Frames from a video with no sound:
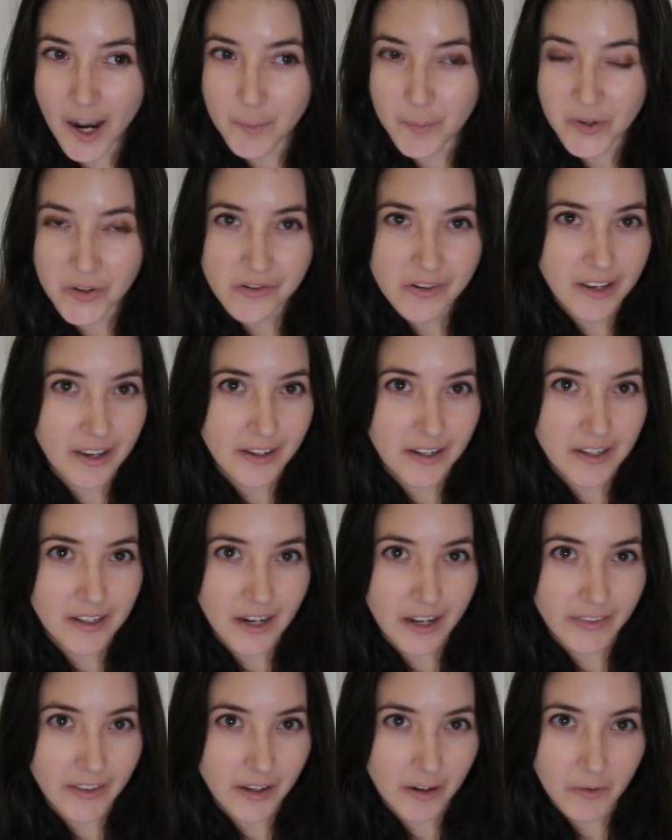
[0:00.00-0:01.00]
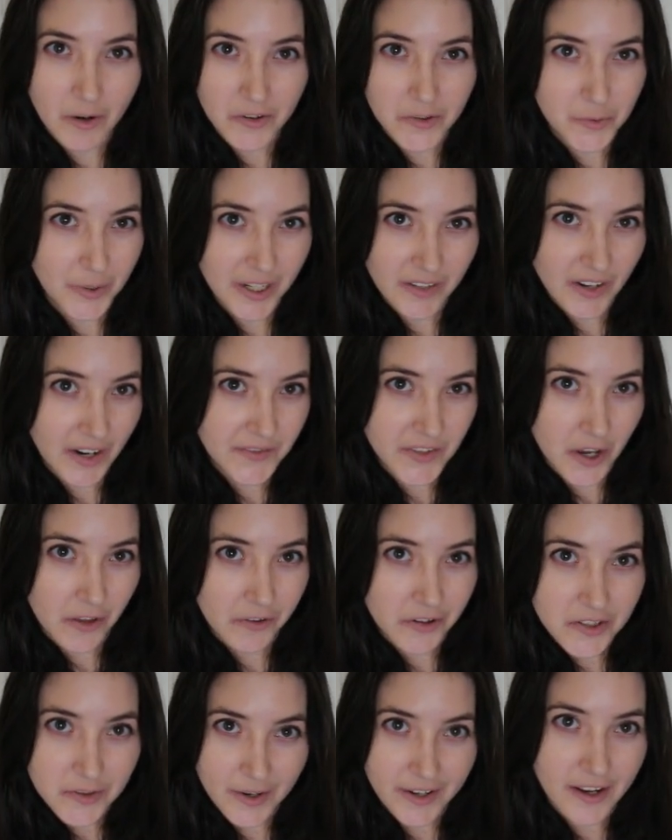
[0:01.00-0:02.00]
you could get it I think around
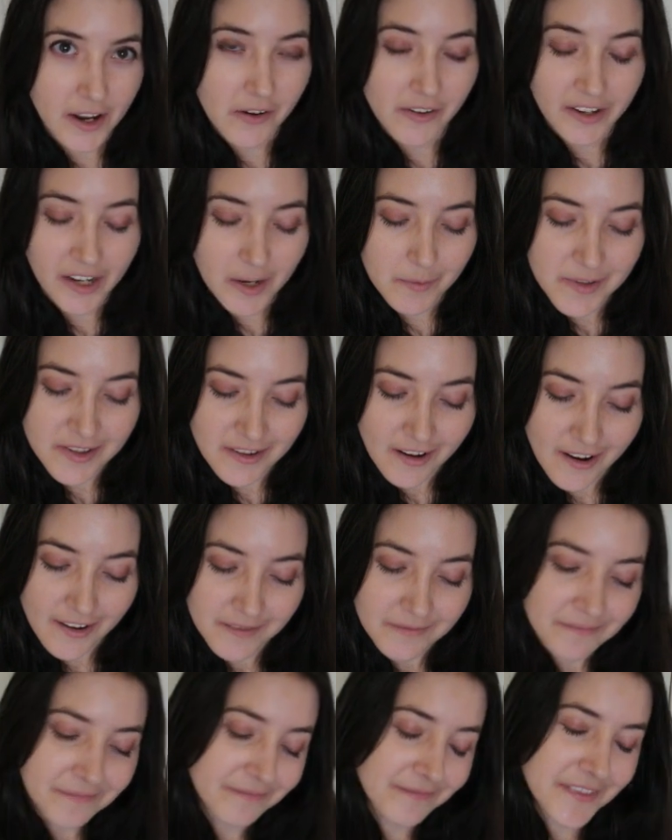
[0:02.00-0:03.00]
$25 right now on Amazon.